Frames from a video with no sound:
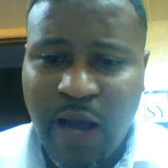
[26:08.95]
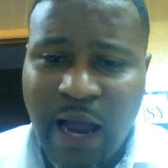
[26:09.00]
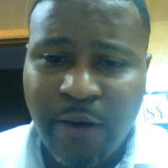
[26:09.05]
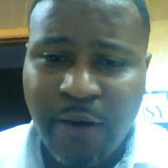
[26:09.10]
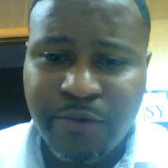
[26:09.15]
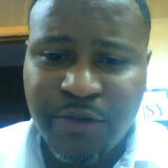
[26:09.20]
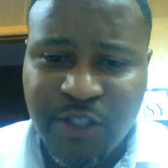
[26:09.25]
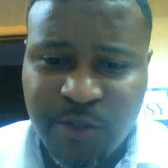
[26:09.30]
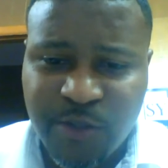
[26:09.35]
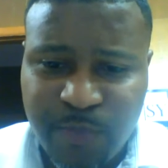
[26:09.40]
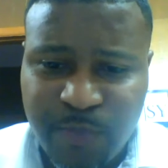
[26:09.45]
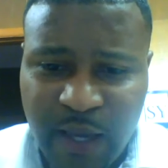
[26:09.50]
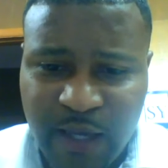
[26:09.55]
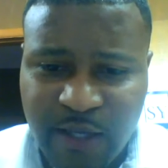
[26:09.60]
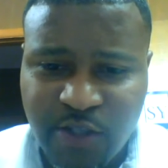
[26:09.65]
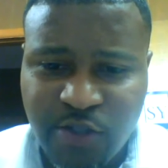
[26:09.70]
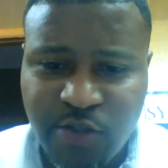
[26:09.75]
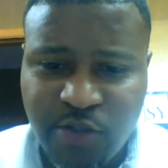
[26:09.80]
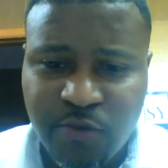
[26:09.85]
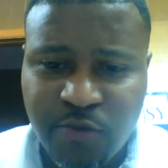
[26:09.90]
I
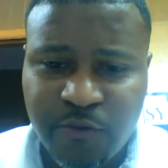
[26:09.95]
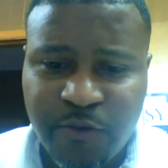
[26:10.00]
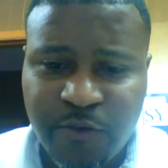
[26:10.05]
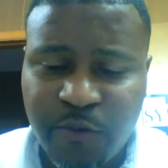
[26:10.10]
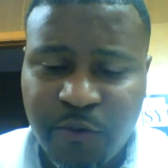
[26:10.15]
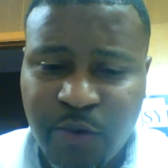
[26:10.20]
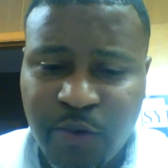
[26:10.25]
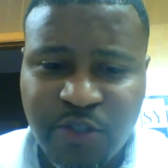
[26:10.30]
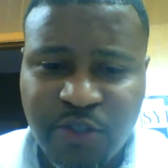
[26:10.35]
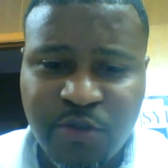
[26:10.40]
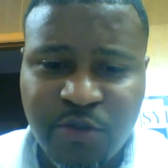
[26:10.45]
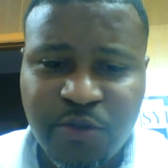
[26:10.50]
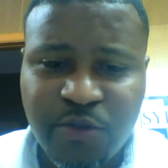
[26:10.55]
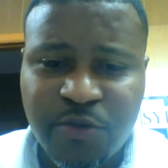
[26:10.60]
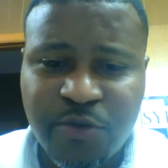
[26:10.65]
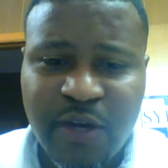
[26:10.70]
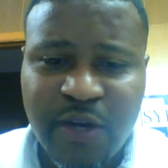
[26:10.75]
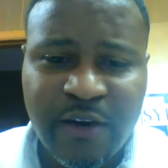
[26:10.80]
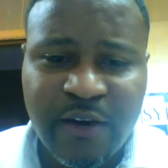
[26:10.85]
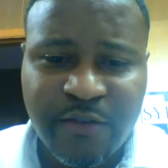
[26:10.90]
respect you for what you
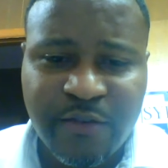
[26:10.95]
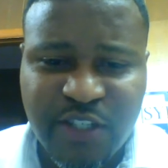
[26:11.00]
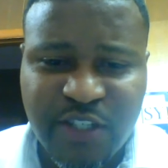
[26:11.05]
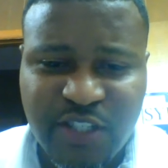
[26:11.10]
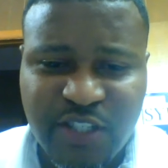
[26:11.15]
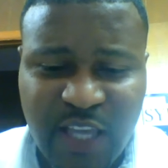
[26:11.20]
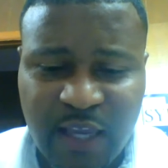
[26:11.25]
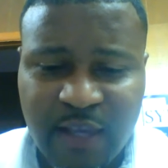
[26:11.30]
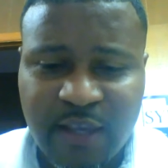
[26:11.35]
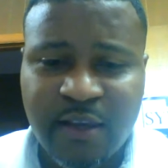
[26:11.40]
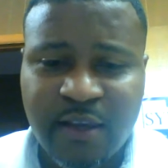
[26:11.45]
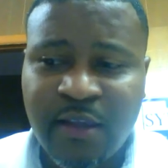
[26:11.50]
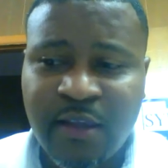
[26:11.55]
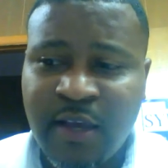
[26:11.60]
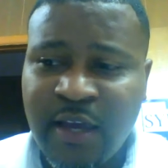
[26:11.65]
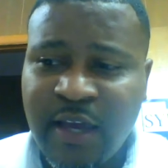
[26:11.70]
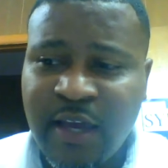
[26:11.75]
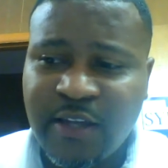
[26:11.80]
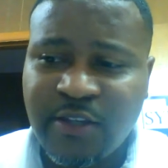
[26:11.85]
do every second.